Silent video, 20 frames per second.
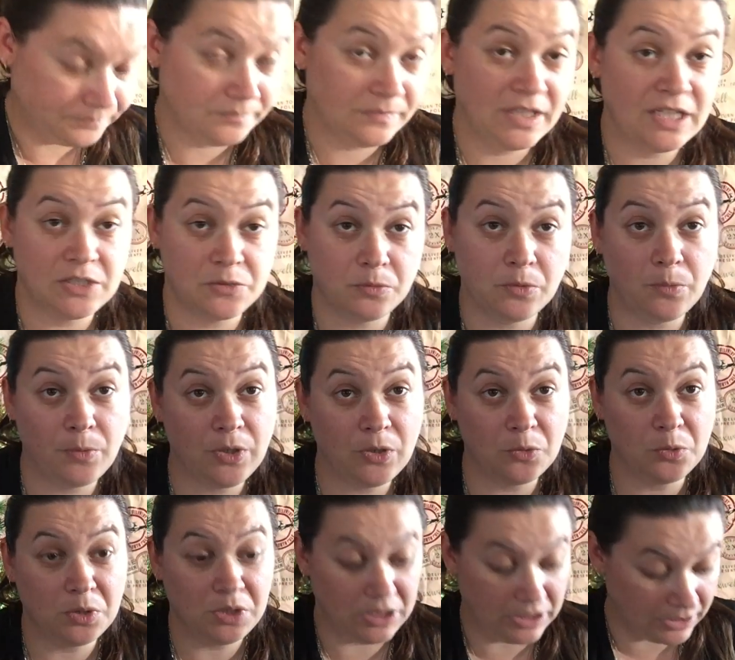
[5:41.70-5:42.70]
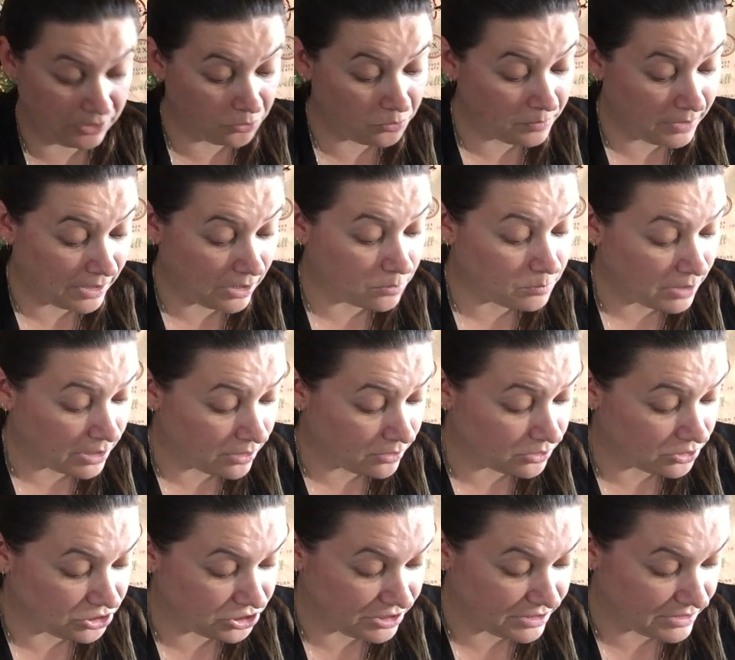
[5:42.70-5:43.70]
That's what we call a little Meow Meow
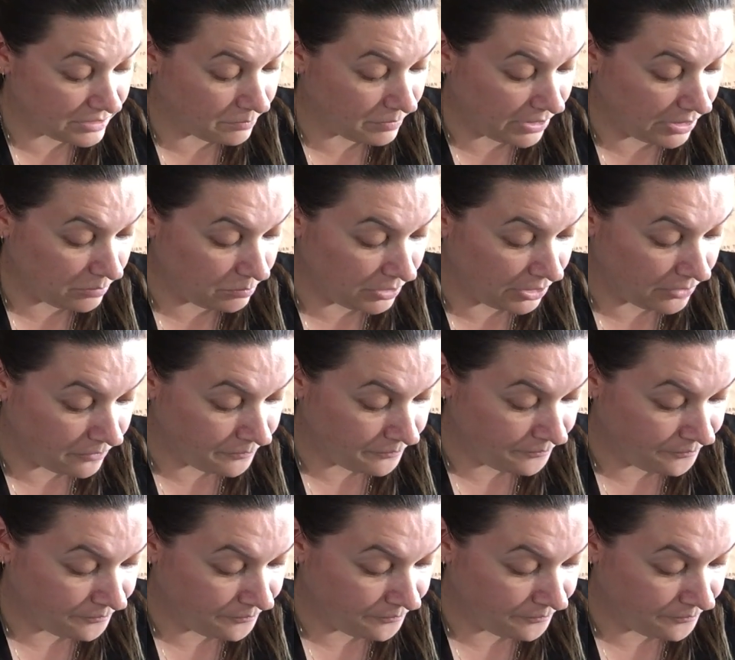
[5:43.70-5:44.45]
because she's a baby.